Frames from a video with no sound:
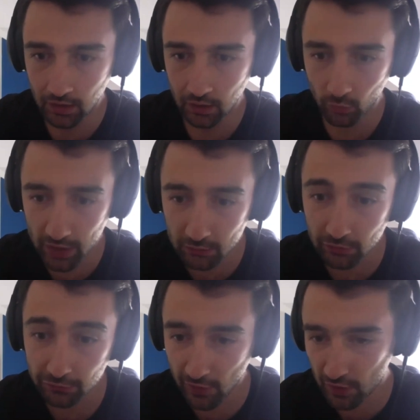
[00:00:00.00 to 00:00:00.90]
we can
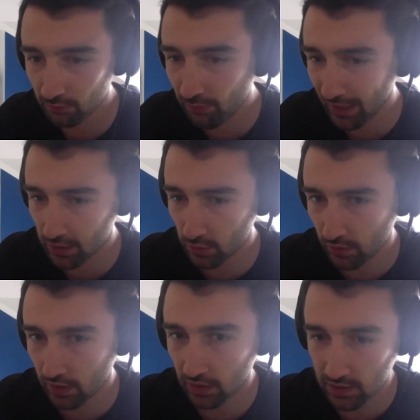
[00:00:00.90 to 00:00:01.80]
refer them back to a
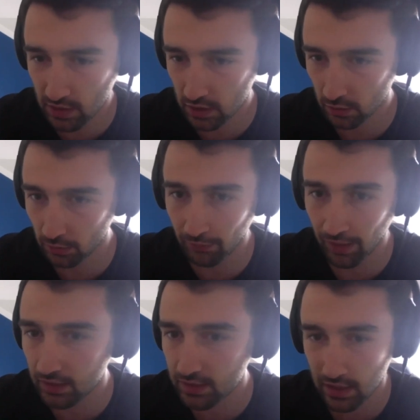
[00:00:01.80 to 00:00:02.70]
training session that we
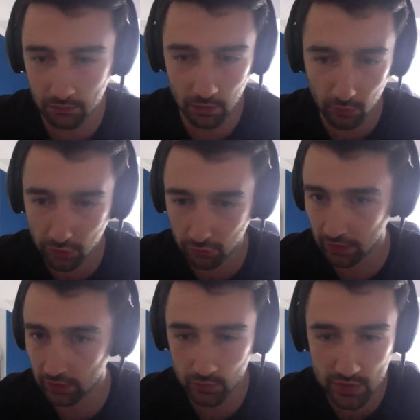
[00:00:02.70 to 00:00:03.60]
ran, say,
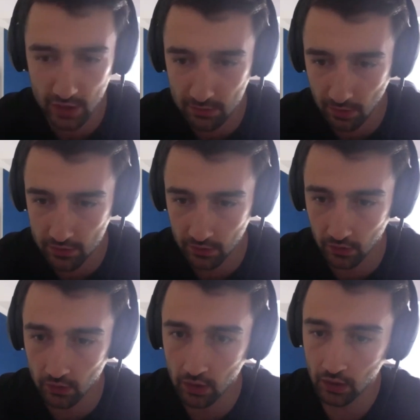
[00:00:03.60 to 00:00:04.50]
3 or 6 months ago,
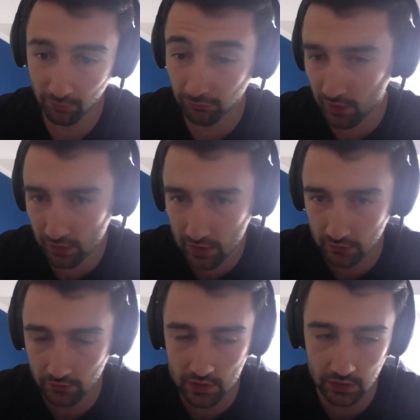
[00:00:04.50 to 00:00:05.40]
provided it's
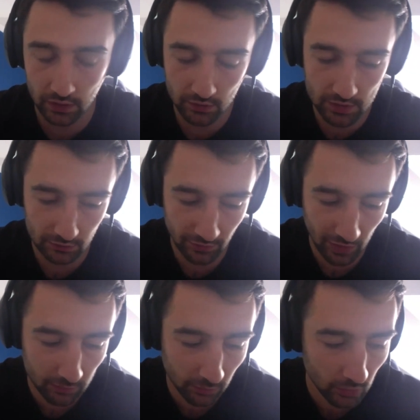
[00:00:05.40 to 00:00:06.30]
obviously, still
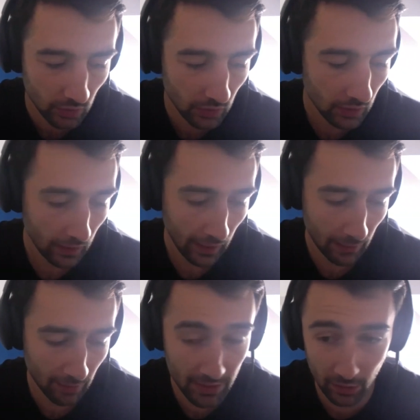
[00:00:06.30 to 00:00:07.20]
valuable.
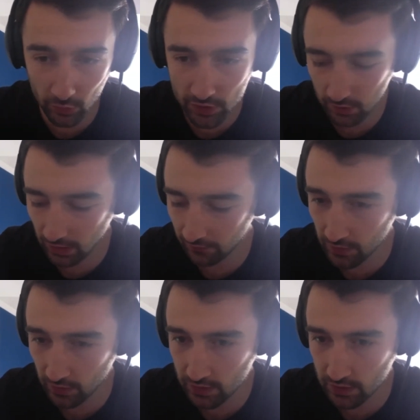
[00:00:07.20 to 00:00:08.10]
And that also gives
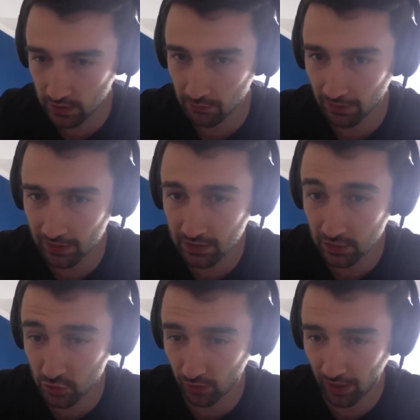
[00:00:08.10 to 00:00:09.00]
us the ability to
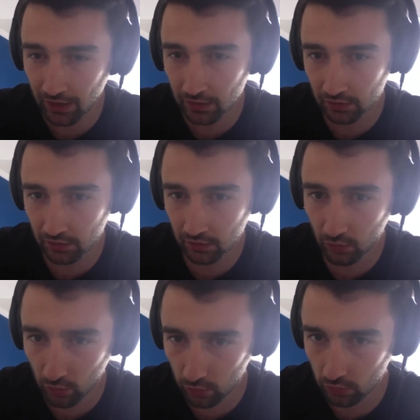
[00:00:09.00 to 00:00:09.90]
track
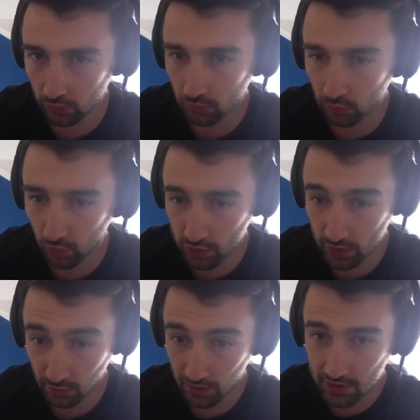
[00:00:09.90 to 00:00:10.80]
who
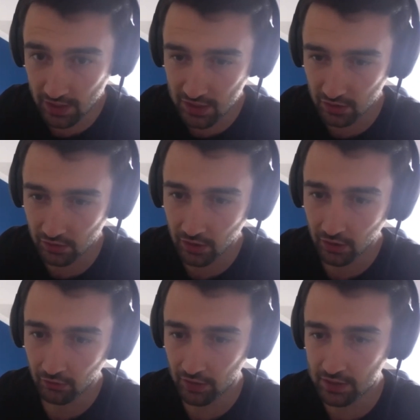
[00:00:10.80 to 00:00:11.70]
watches which session,
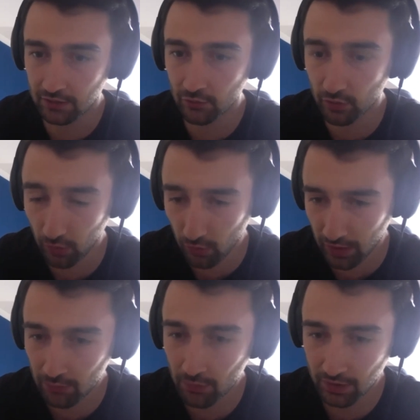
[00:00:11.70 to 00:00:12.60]
right? So they've got to log
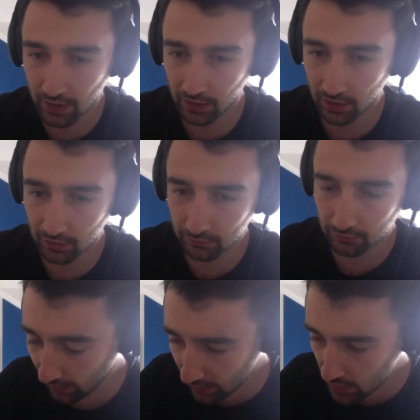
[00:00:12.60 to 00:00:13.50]
in with their kind of
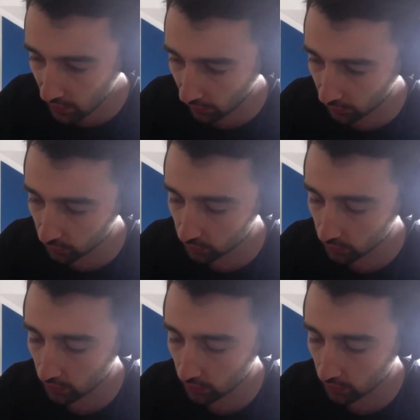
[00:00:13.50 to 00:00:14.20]
internal